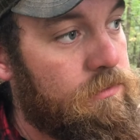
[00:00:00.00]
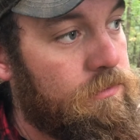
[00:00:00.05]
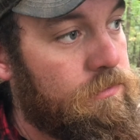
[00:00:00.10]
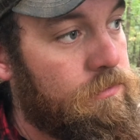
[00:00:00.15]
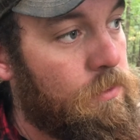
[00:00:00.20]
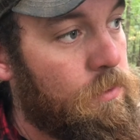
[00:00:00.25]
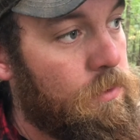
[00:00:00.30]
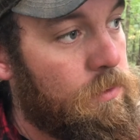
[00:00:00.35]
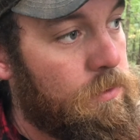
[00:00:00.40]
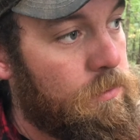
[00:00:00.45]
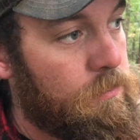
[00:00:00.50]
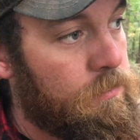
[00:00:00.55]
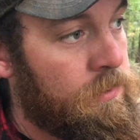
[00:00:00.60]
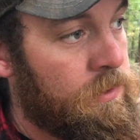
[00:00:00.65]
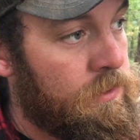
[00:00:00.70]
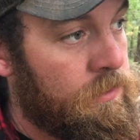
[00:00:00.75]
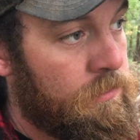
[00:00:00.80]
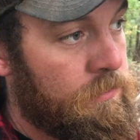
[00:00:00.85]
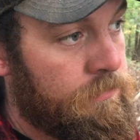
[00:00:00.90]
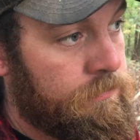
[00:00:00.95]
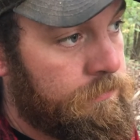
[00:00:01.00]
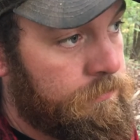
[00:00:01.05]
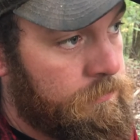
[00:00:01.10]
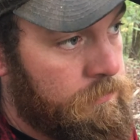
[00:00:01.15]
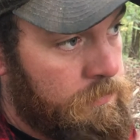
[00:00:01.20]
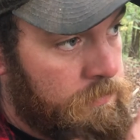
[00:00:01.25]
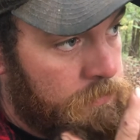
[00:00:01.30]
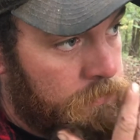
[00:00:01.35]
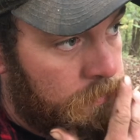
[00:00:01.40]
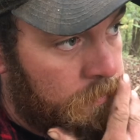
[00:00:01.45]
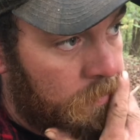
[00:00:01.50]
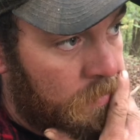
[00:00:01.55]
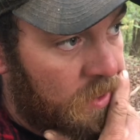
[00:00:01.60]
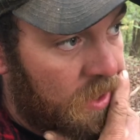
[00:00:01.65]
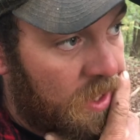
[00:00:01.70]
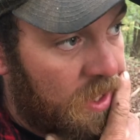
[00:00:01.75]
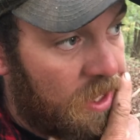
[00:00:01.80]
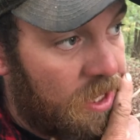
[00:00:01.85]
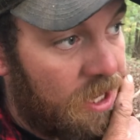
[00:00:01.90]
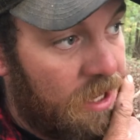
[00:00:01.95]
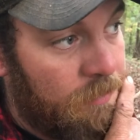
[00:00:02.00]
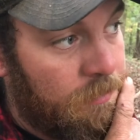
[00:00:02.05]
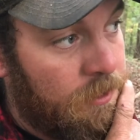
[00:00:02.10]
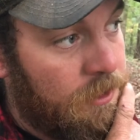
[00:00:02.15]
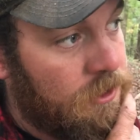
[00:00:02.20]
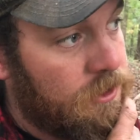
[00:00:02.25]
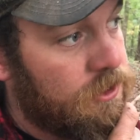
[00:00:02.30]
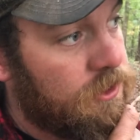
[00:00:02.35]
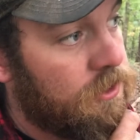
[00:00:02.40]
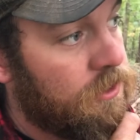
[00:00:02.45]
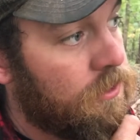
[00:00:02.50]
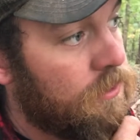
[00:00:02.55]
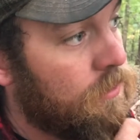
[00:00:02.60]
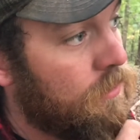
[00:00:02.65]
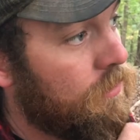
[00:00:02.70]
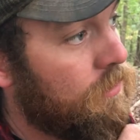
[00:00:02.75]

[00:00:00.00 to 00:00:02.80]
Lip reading: for them. I'm not sure.